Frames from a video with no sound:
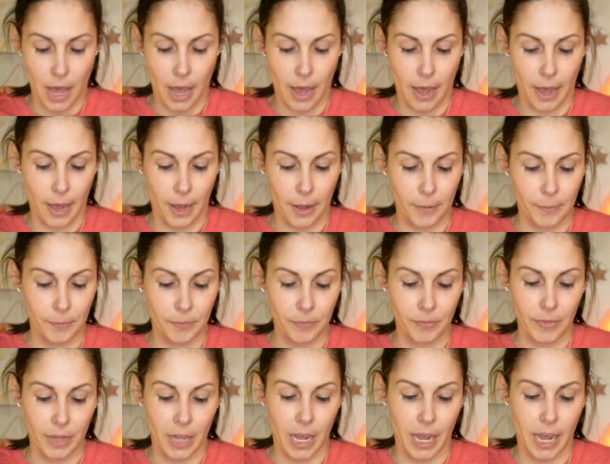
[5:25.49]

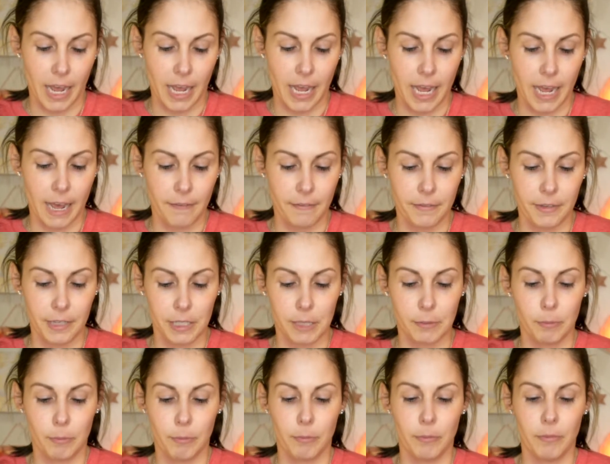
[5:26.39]
I have
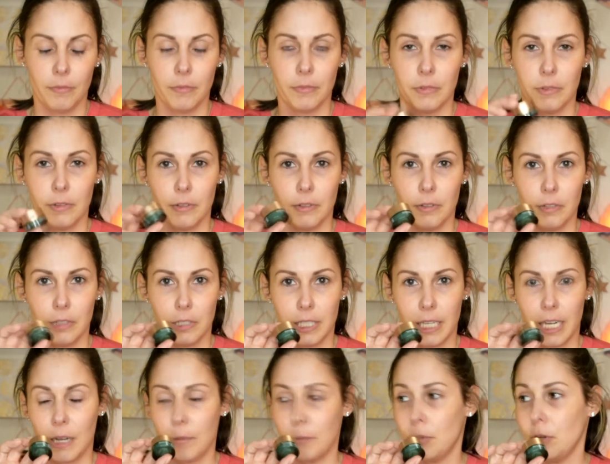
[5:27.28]
this
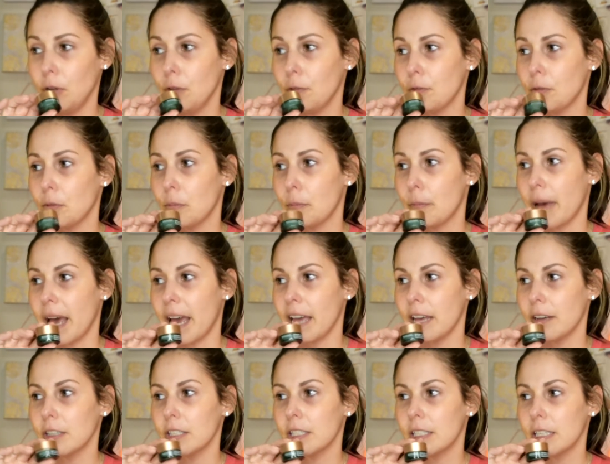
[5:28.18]
sample from
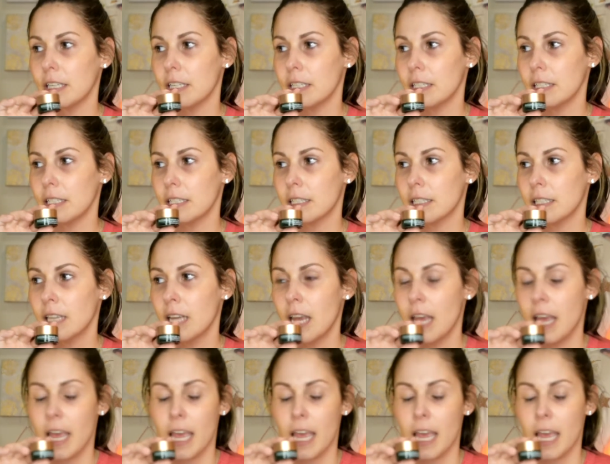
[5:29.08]
Biosense,